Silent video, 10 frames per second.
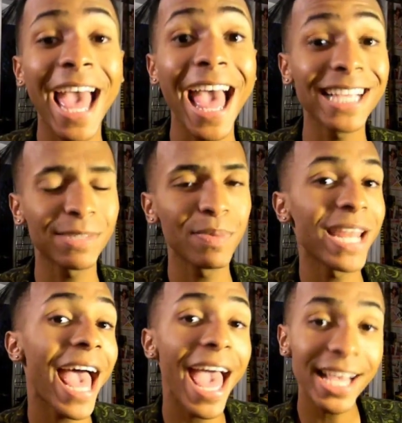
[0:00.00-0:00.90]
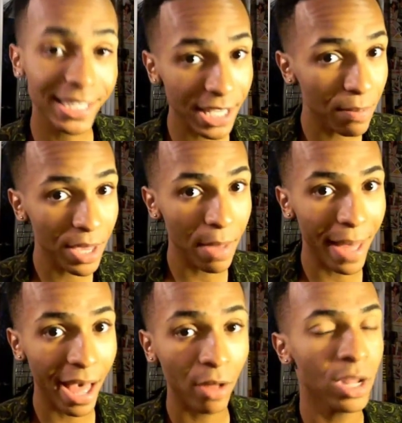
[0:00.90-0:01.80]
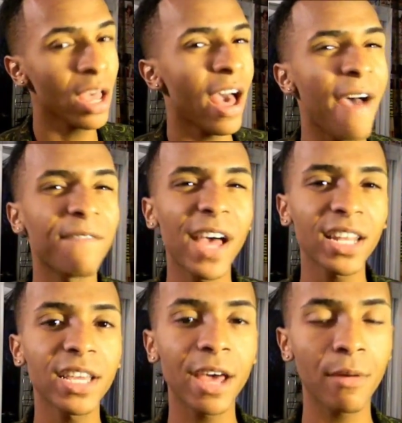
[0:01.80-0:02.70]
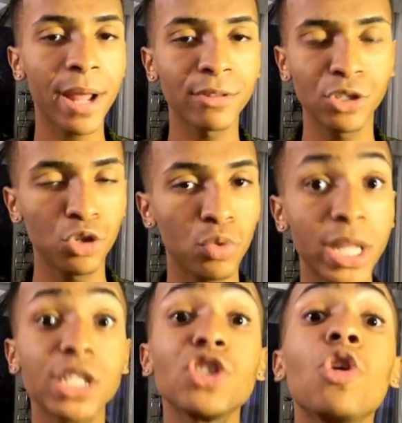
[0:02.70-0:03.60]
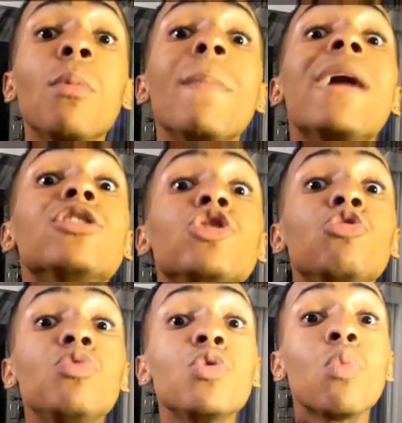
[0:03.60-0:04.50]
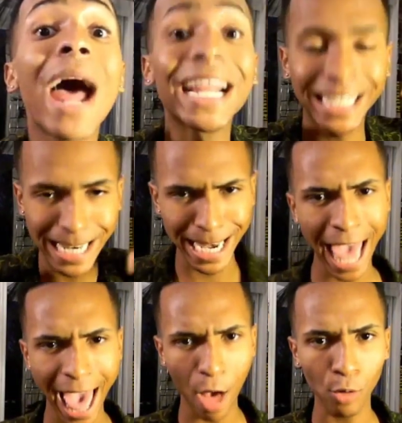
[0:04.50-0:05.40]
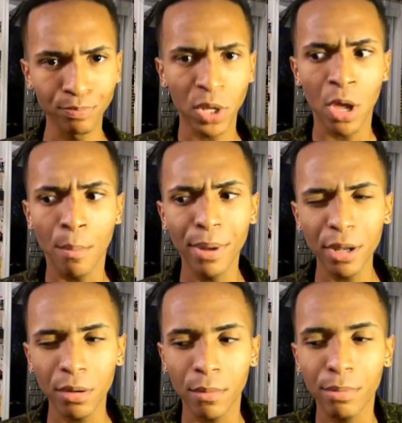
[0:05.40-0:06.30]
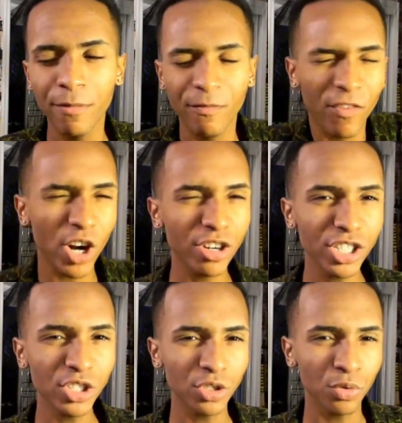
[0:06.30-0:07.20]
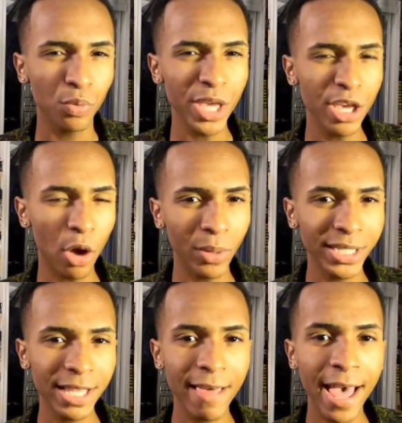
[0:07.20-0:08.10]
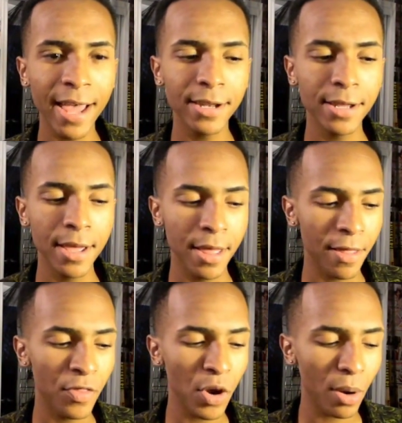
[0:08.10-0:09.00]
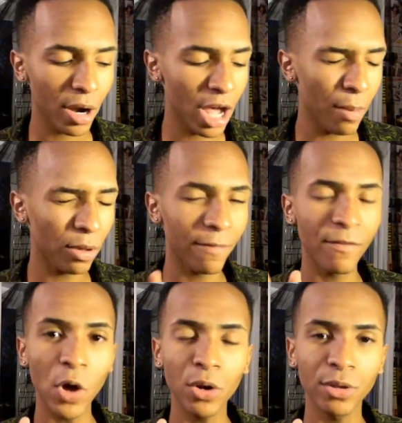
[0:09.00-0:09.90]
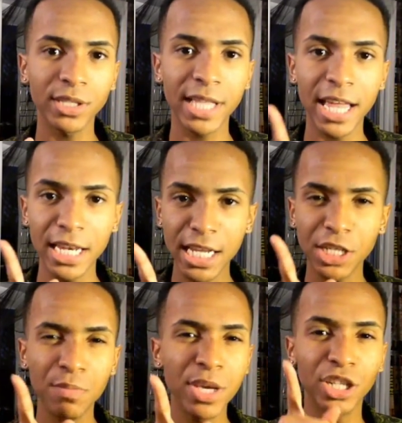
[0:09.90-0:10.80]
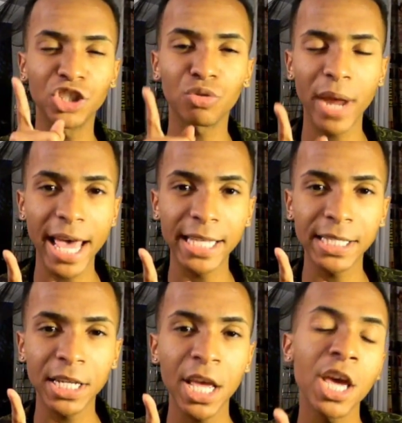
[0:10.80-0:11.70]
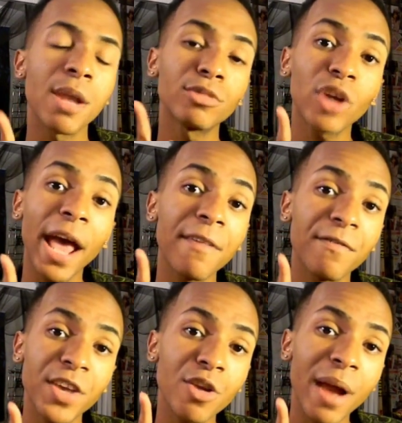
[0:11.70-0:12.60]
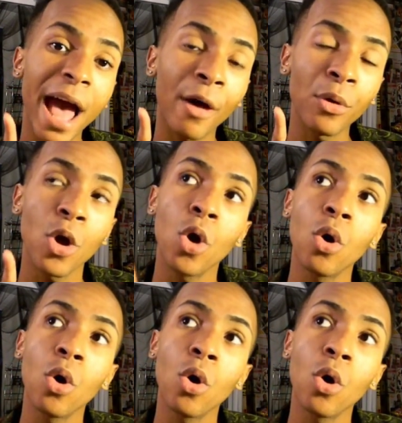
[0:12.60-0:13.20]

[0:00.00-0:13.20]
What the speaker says: has been asking me about. I finally got around to do it, so I'm about to do it right now. But first we go into that, there were a couple of photos that need to be addressed, and I'm trying to figure out